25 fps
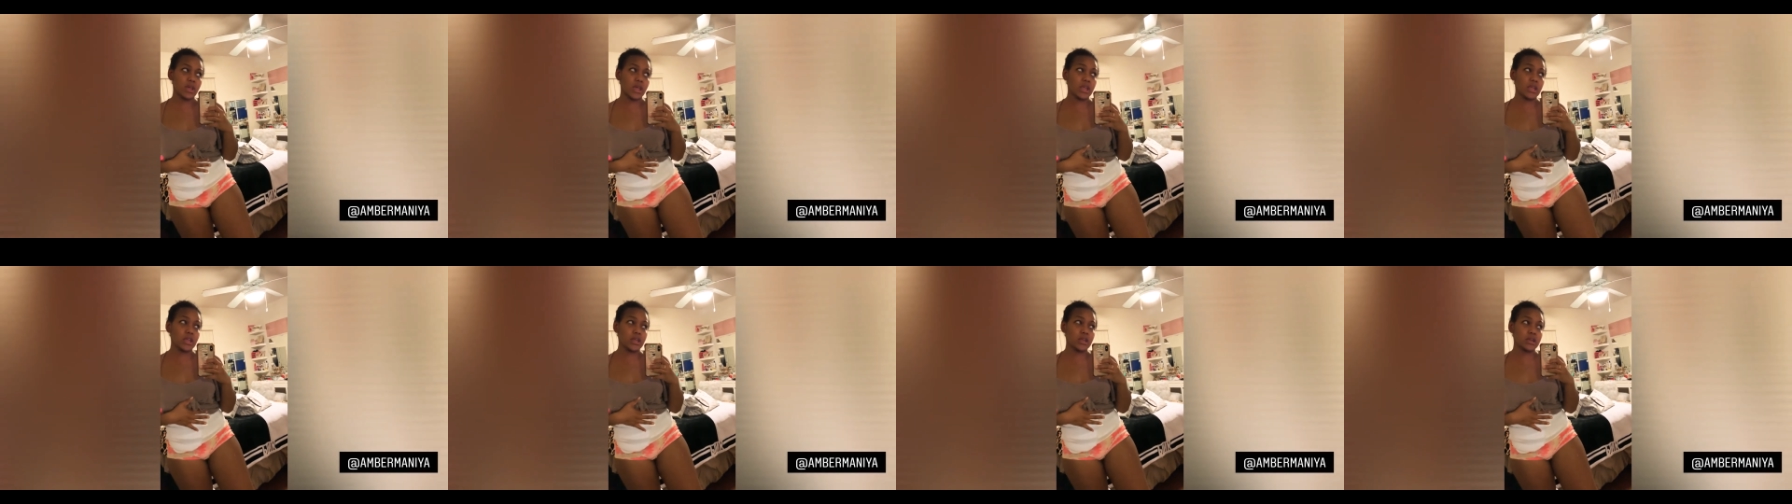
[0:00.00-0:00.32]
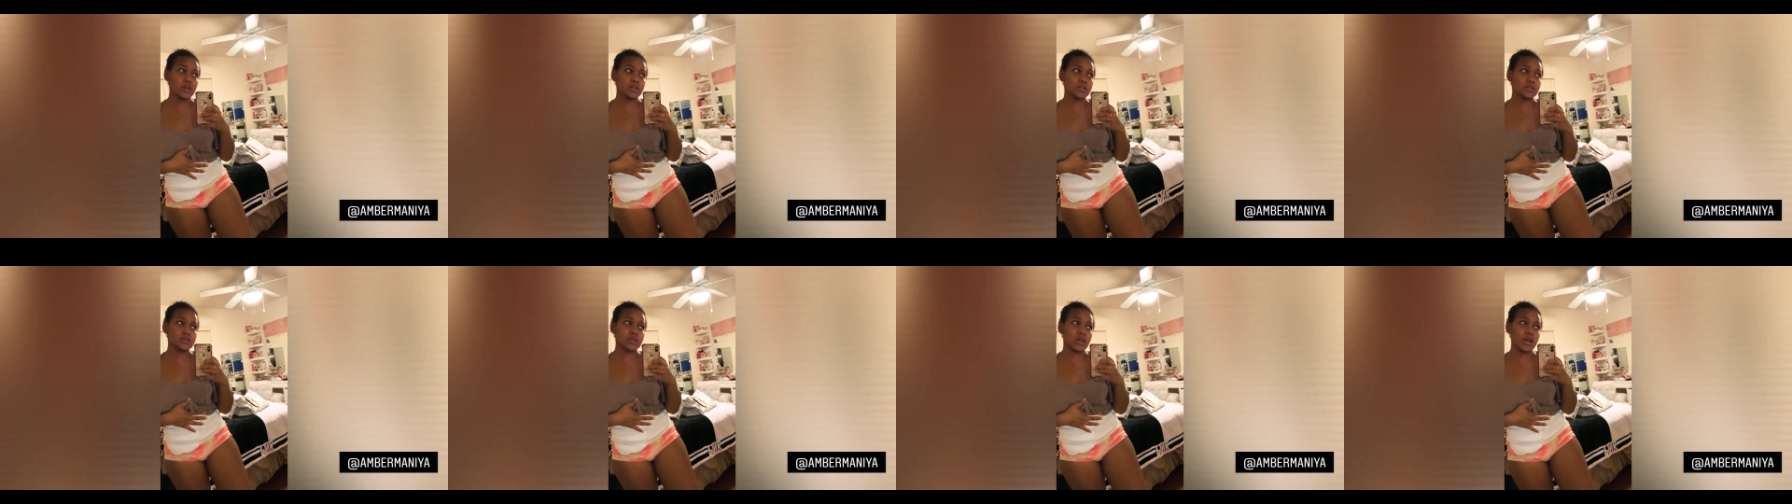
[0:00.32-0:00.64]

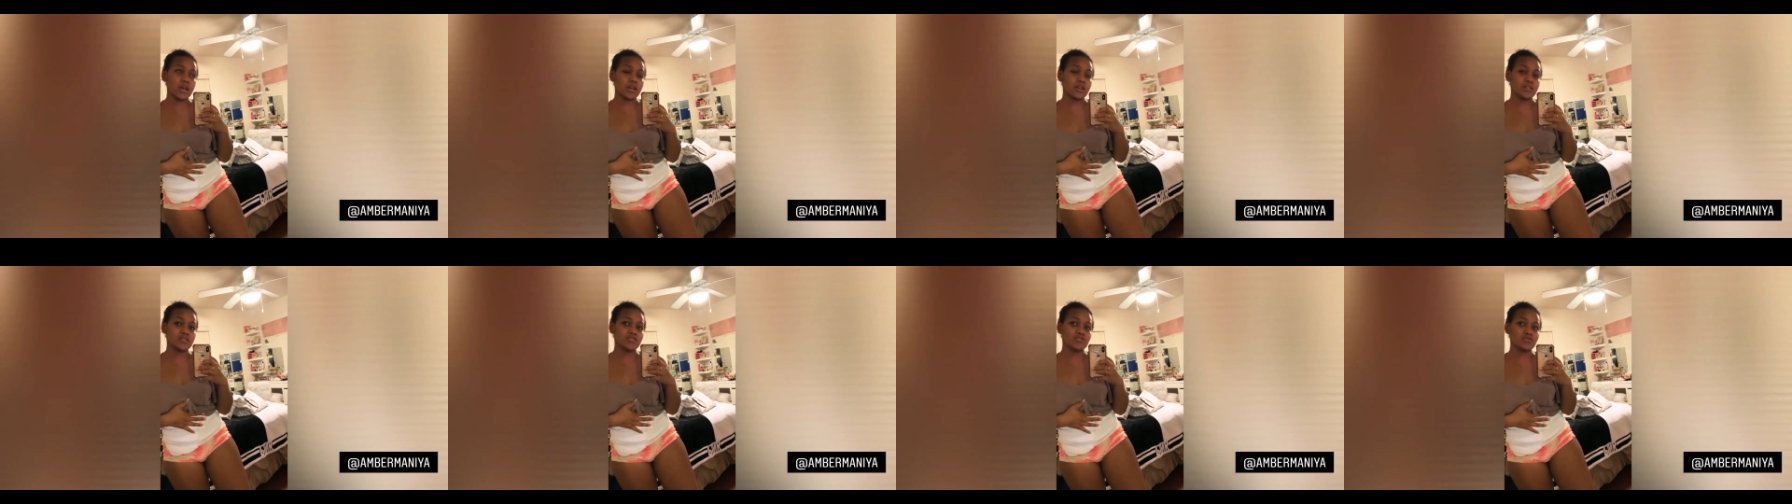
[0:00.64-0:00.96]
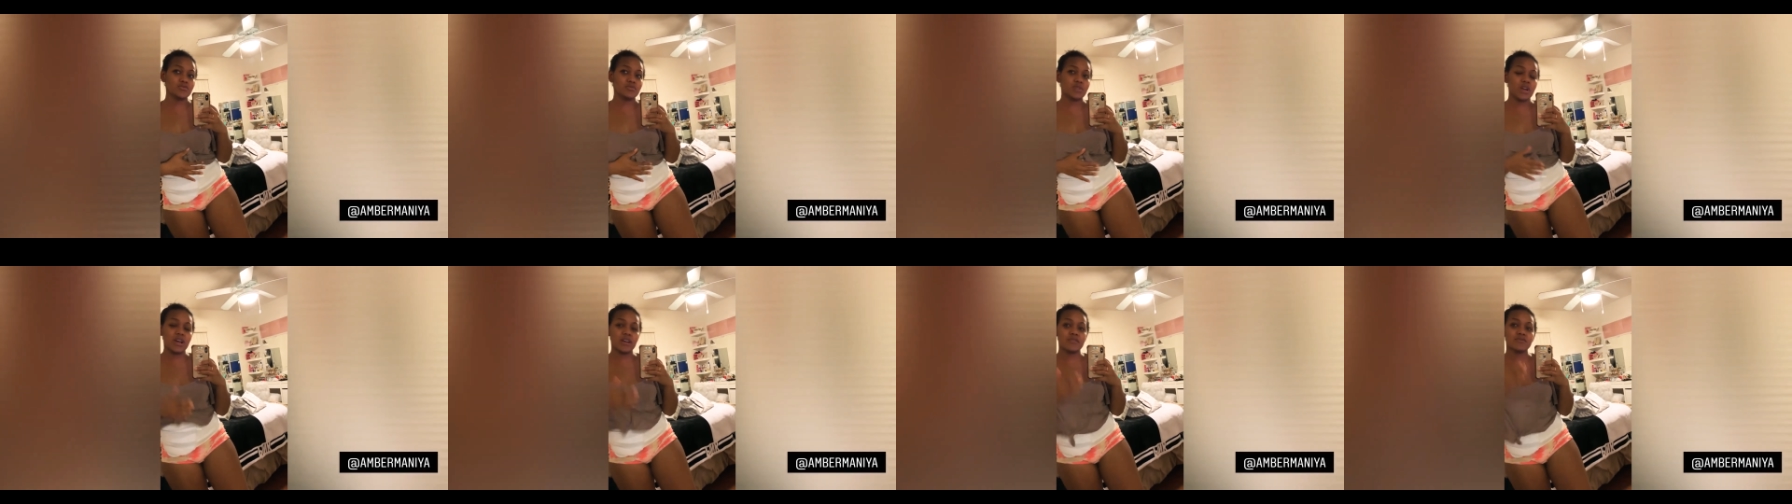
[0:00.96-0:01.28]
and I
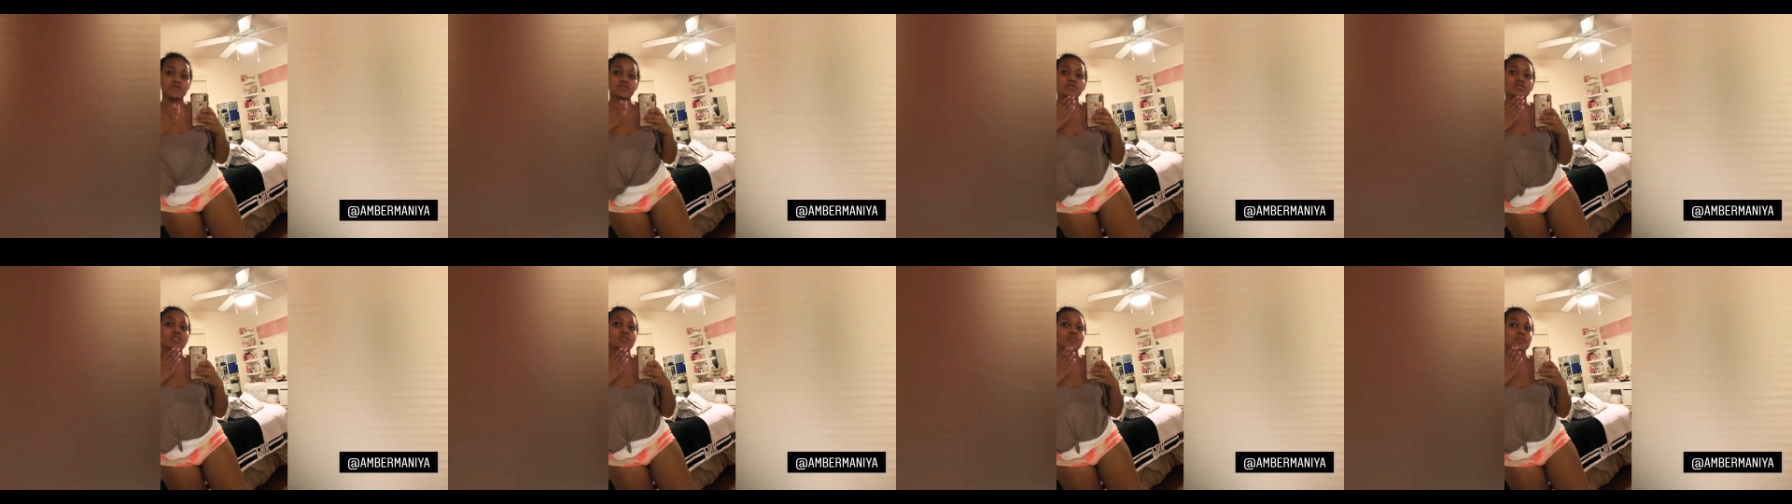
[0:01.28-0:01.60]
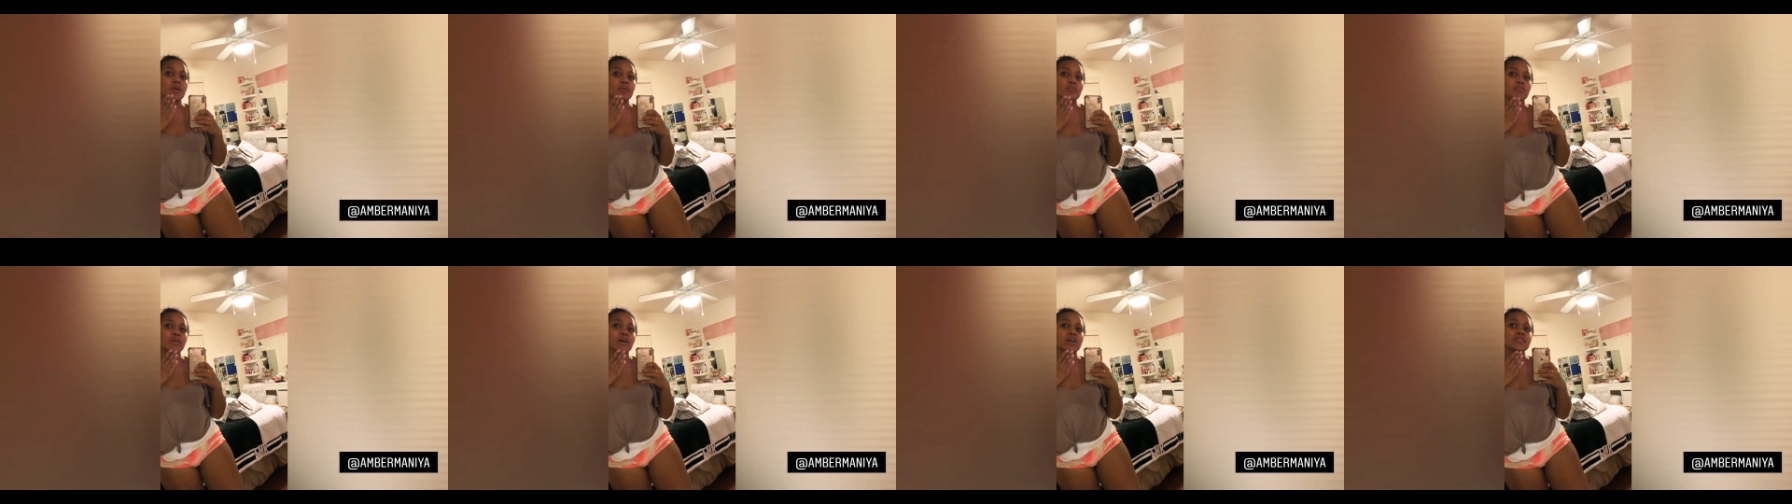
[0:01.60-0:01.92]
do have to get
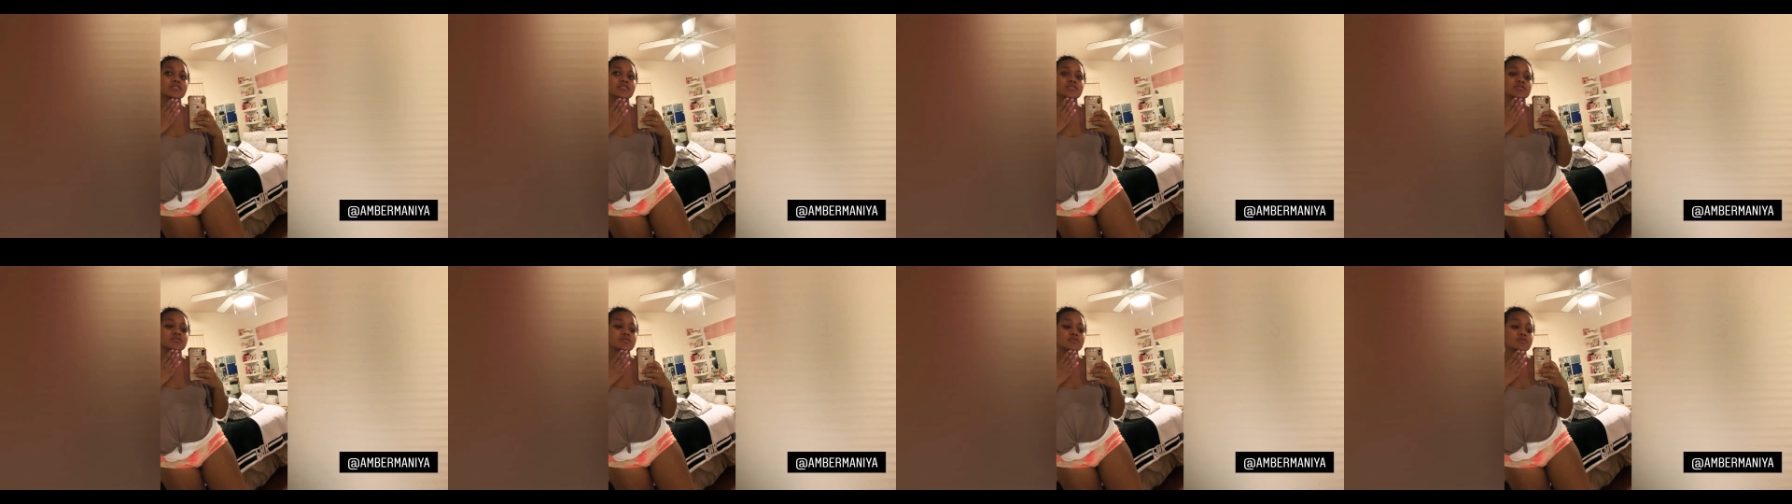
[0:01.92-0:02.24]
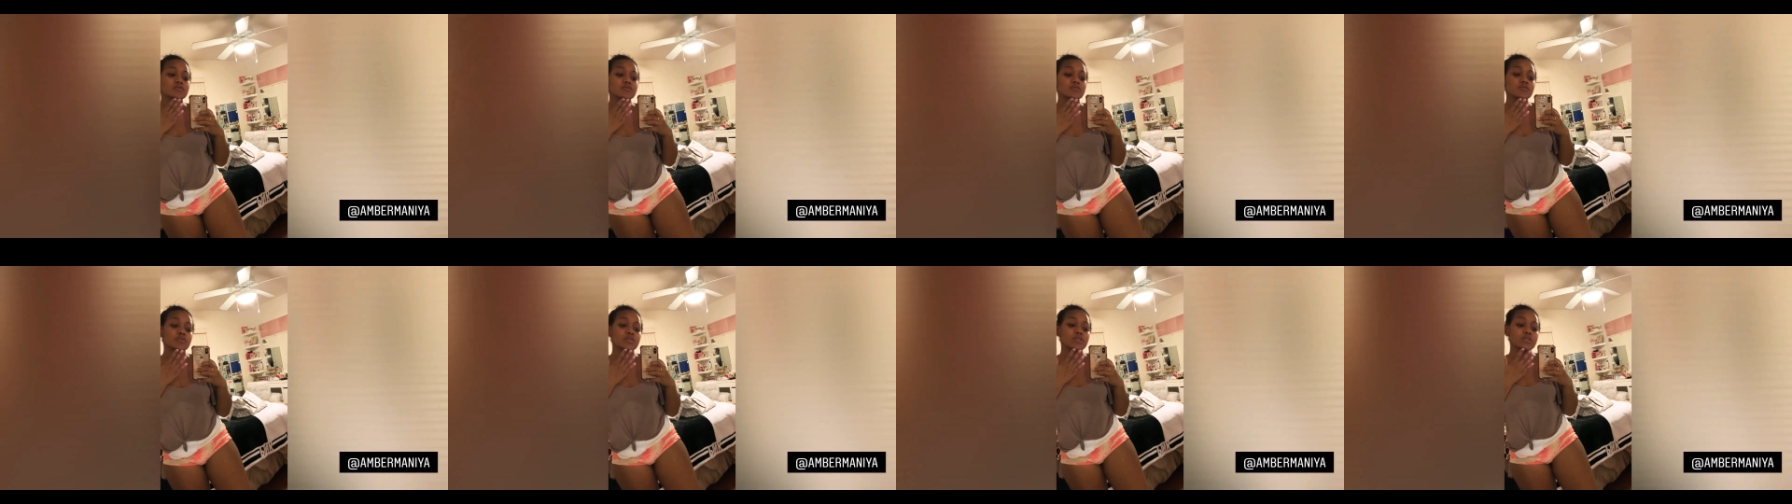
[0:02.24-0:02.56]
my
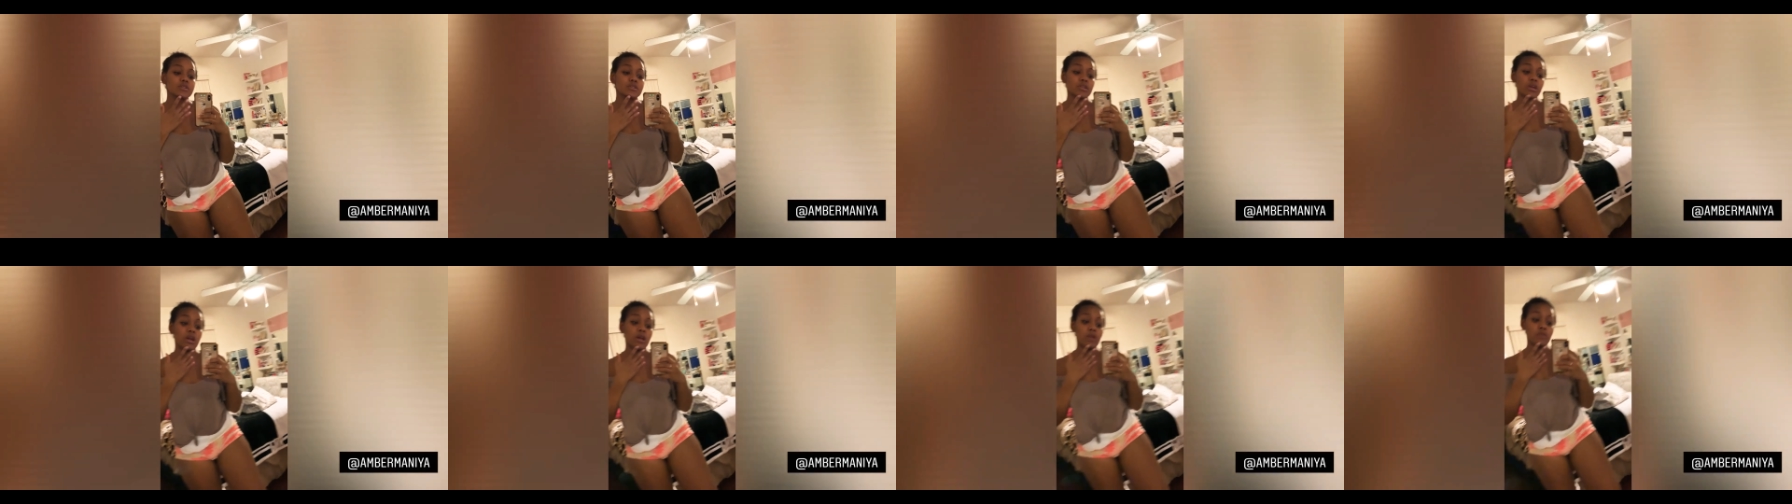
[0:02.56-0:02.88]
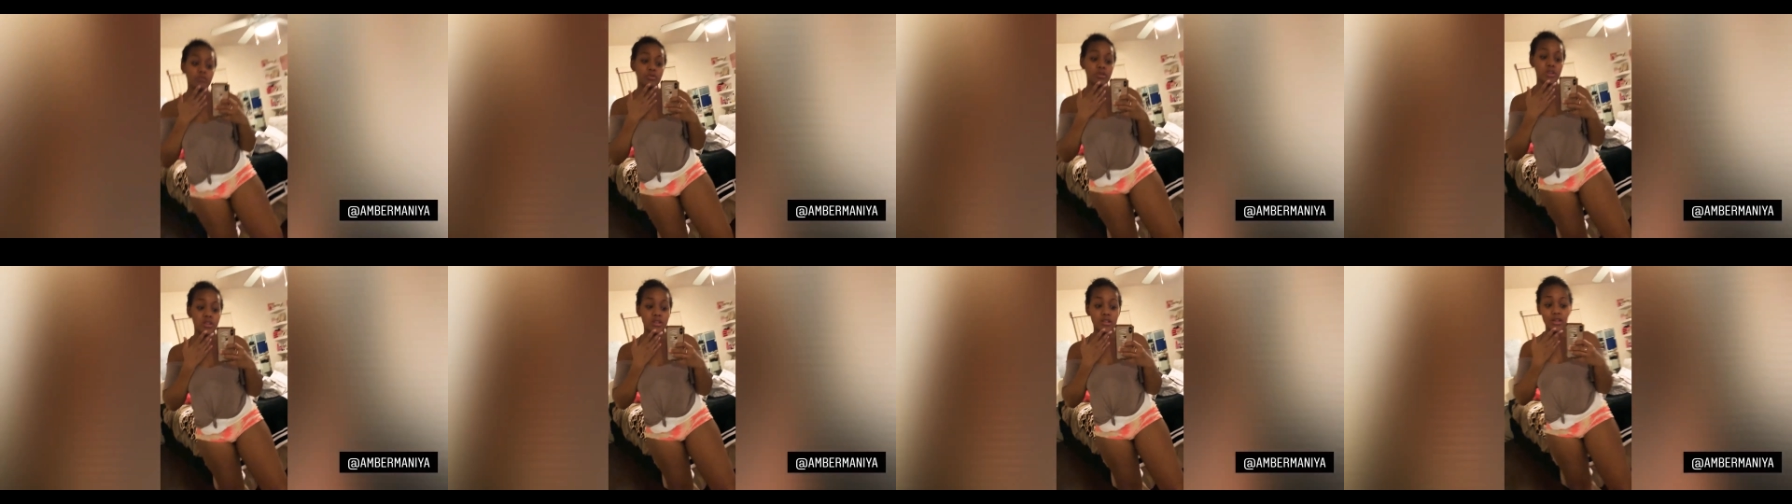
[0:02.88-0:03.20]
bodysuit, but I
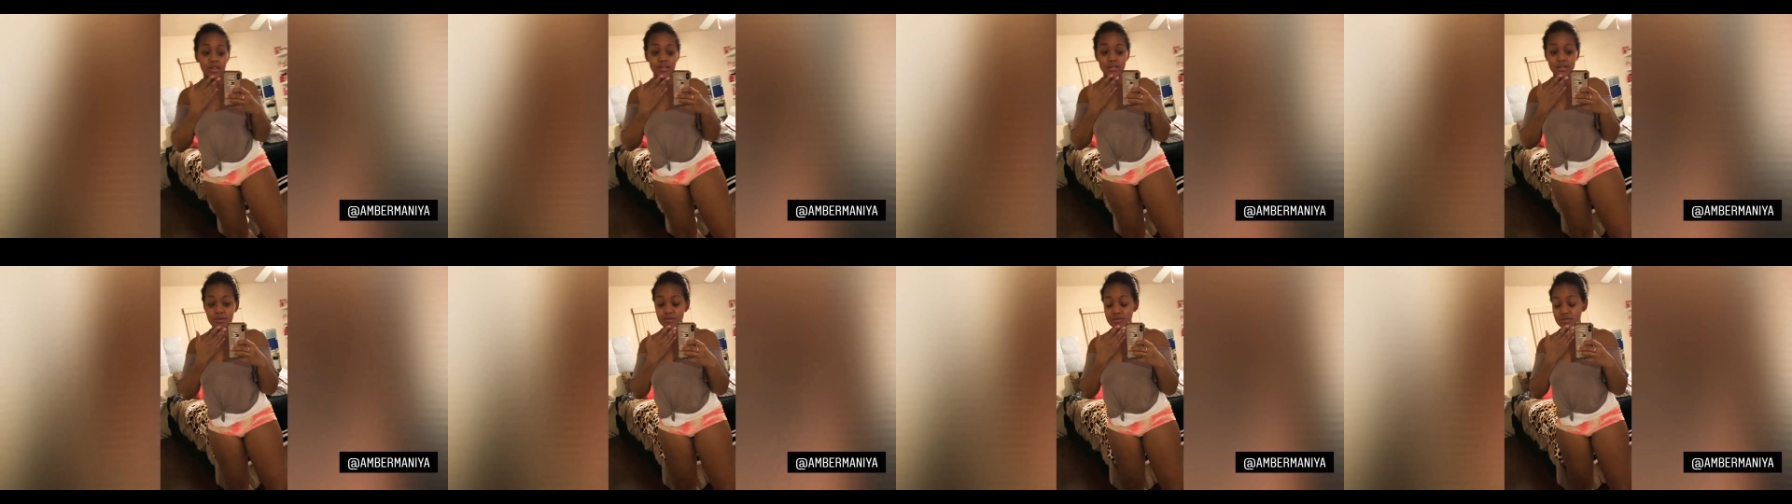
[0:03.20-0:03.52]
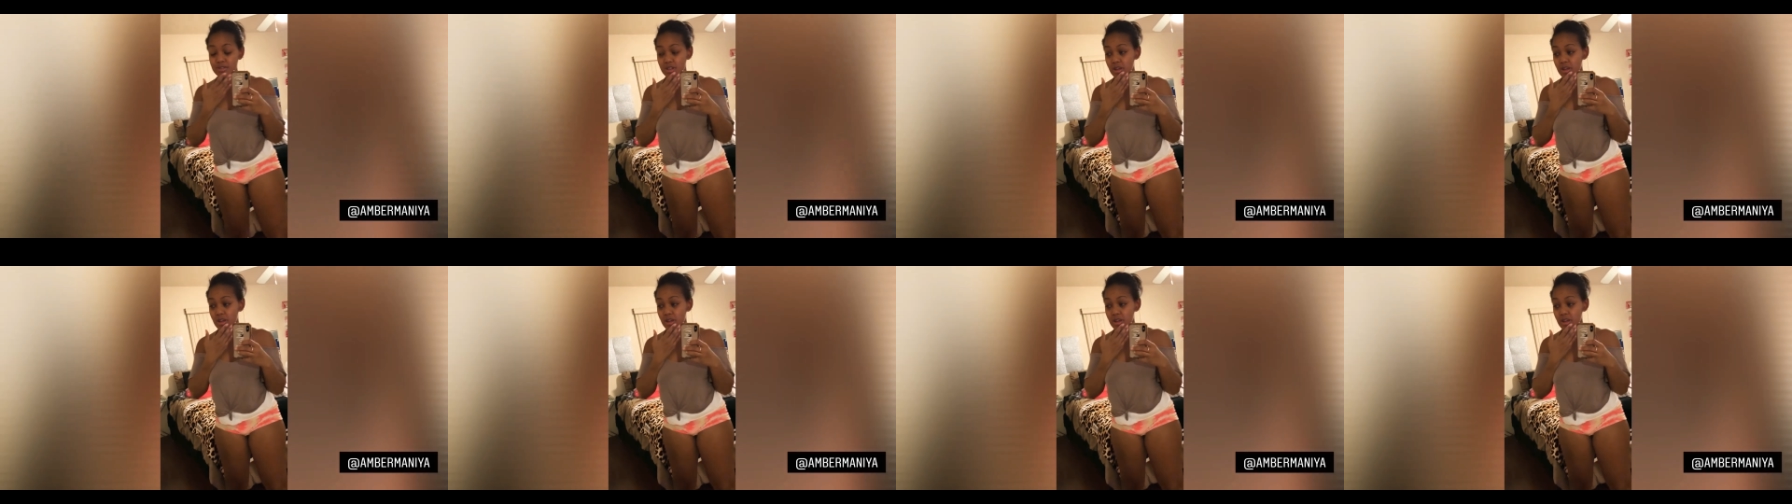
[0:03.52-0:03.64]
realized it was